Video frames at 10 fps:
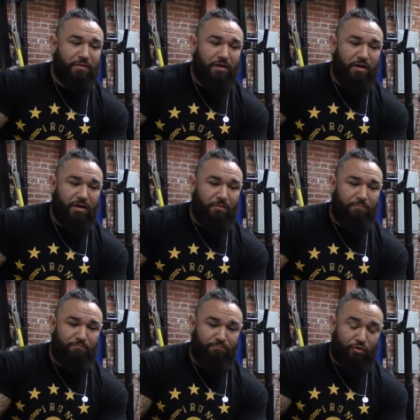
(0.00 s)
um,
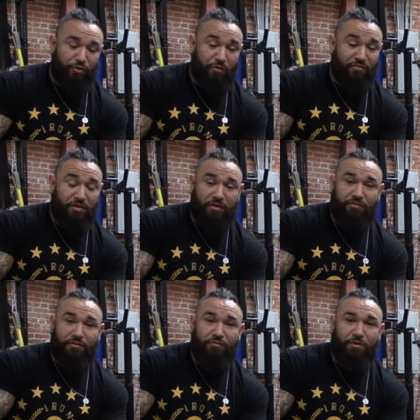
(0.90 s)
born and raised in
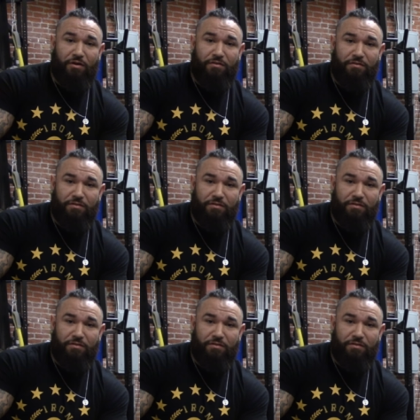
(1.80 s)
Oxnard as well.